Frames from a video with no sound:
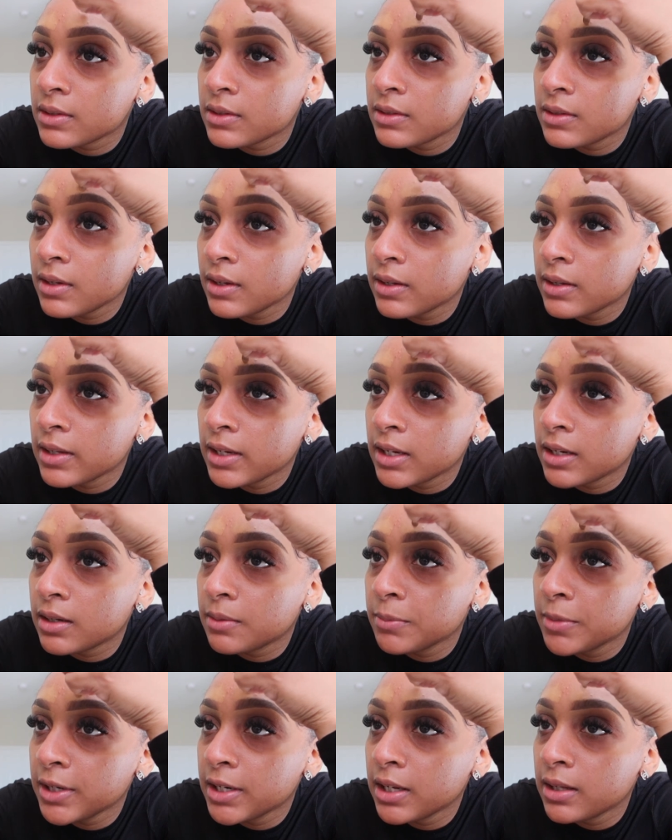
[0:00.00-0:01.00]
to like
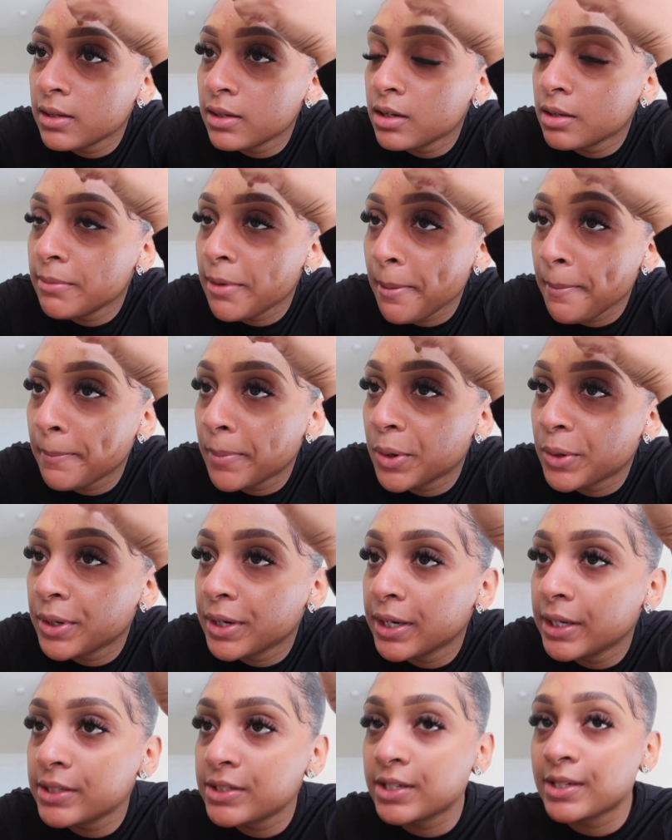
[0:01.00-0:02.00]
put a little bit
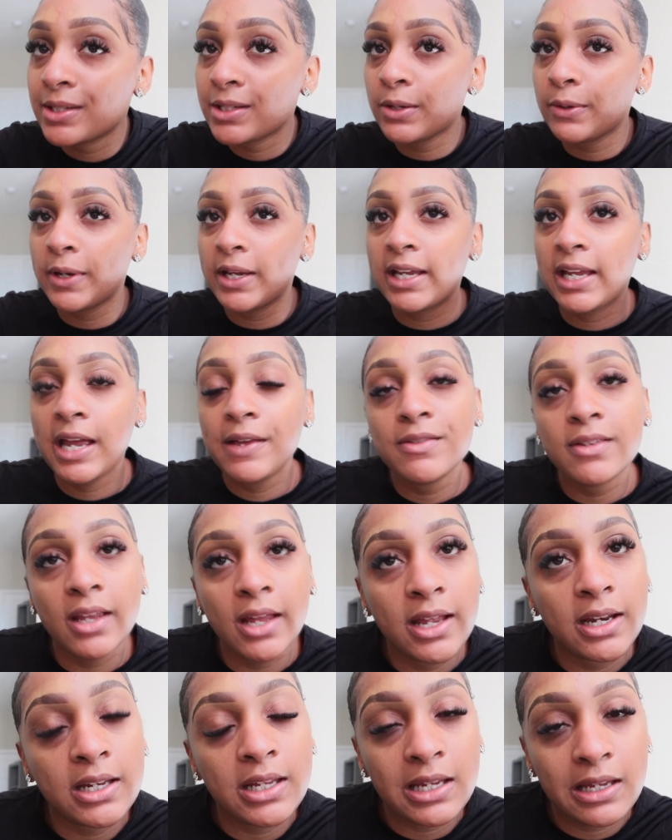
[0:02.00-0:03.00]
more, just so it gives it
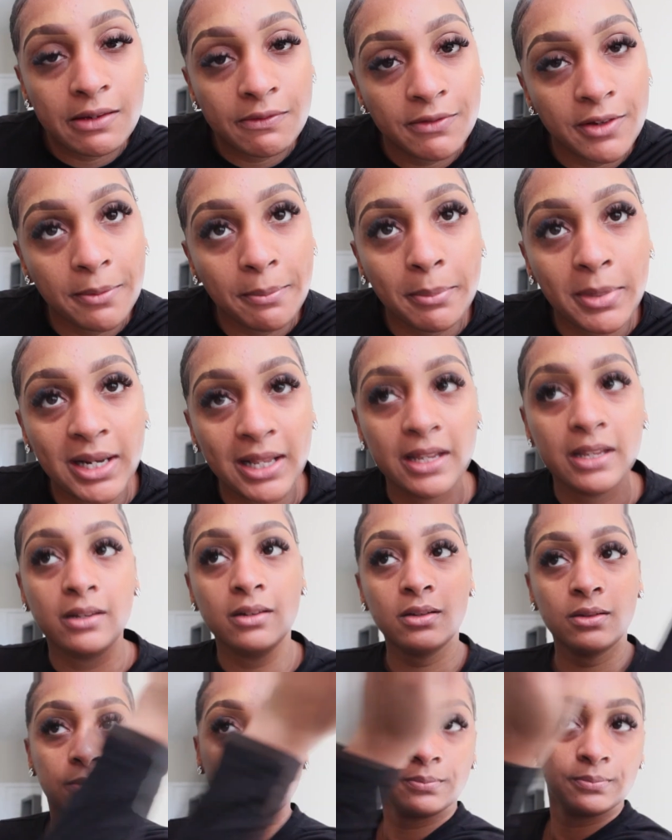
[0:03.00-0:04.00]
an even blend.